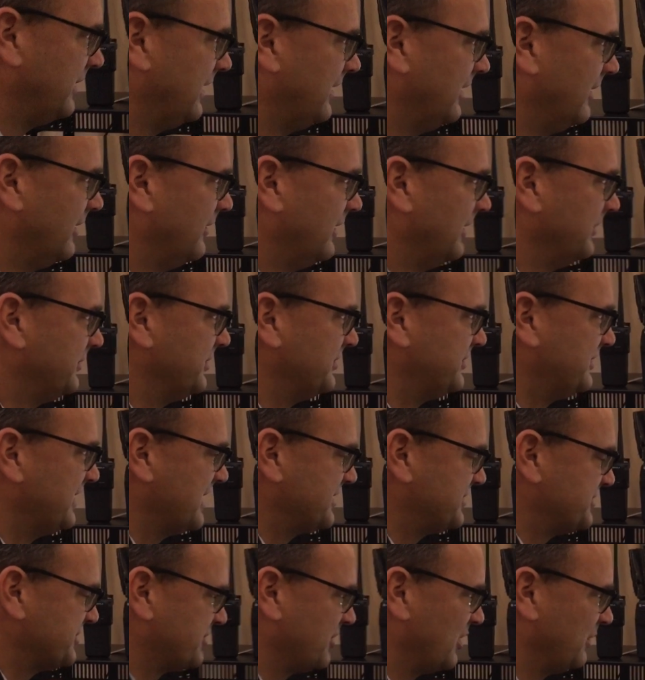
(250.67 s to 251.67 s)
here at the
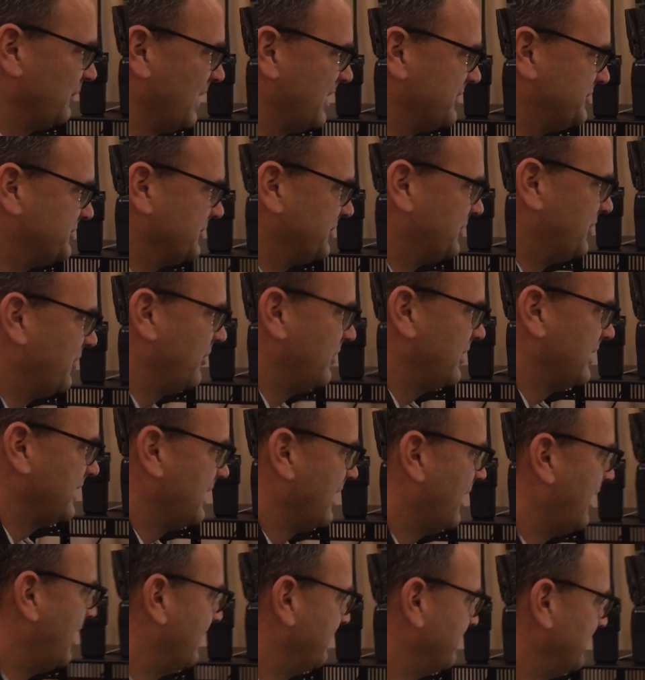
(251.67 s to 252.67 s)
Texas Homeland Security
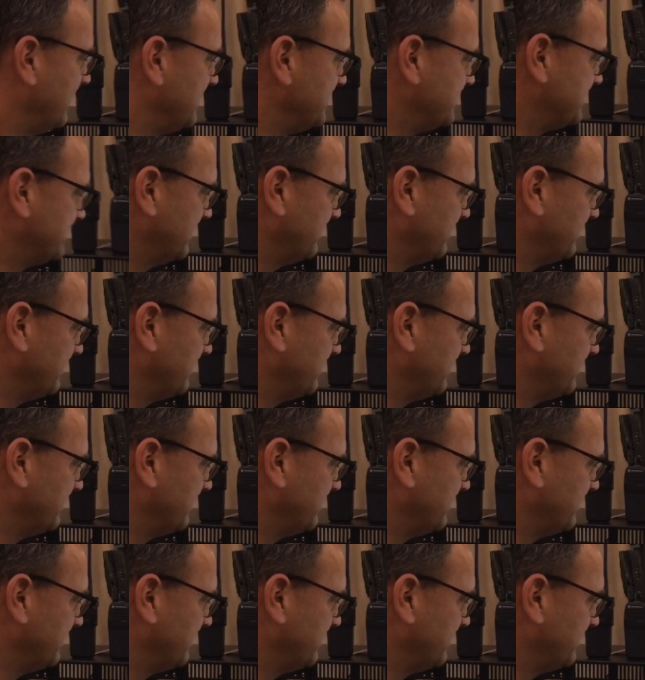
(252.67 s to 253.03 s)
Conference,